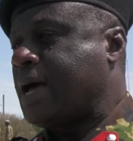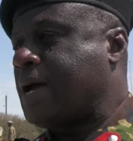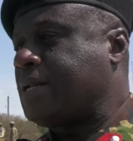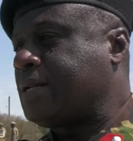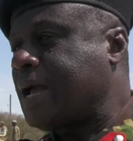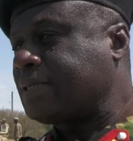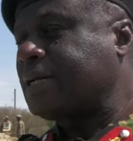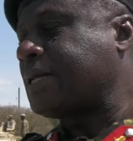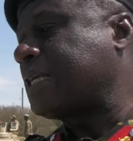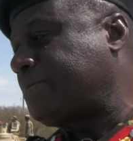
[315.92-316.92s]
I like
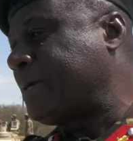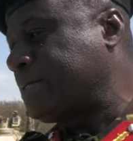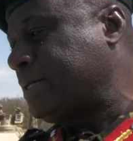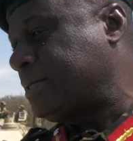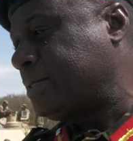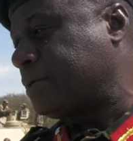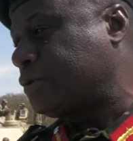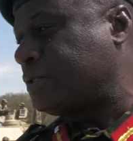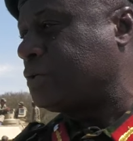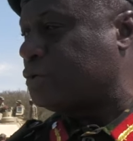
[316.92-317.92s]
that aspect that
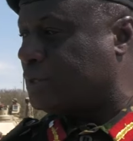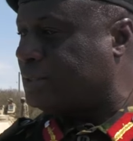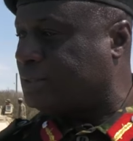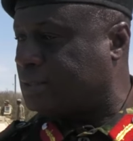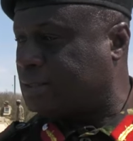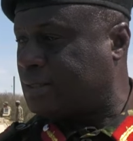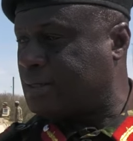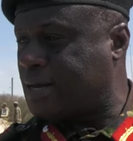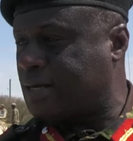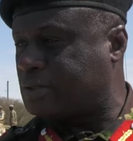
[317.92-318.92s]
was included in this
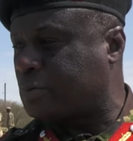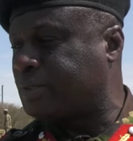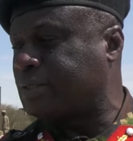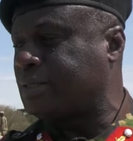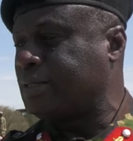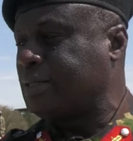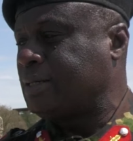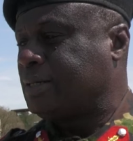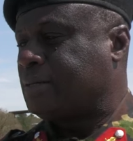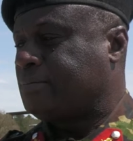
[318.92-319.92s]
uh, summit
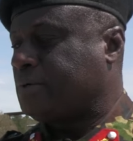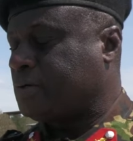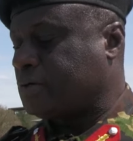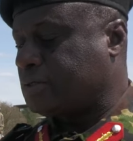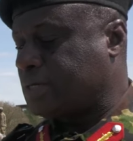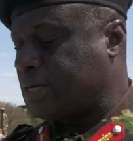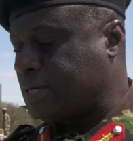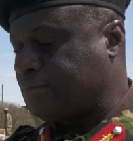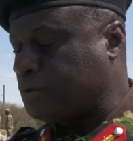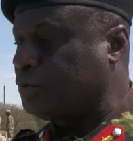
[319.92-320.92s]
because
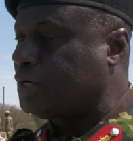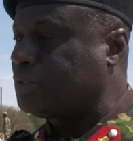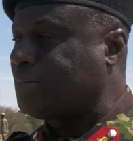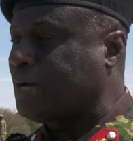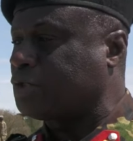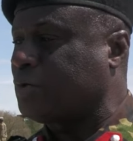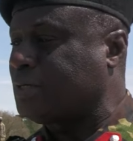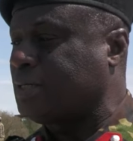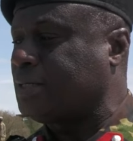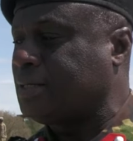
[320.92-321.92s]
uh, without them,
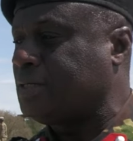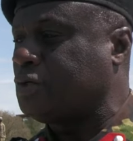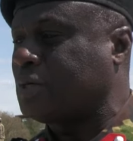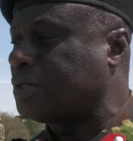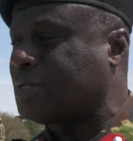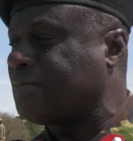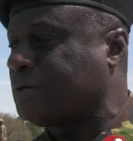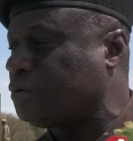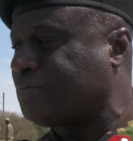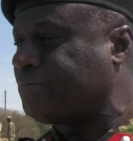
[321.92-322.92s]
actually, you cannot have
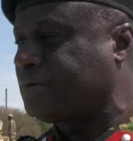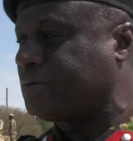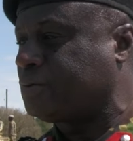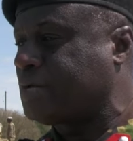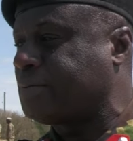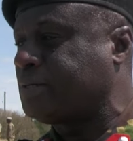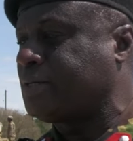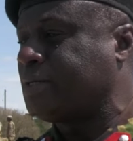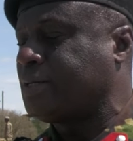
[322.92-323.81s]
a good, good army.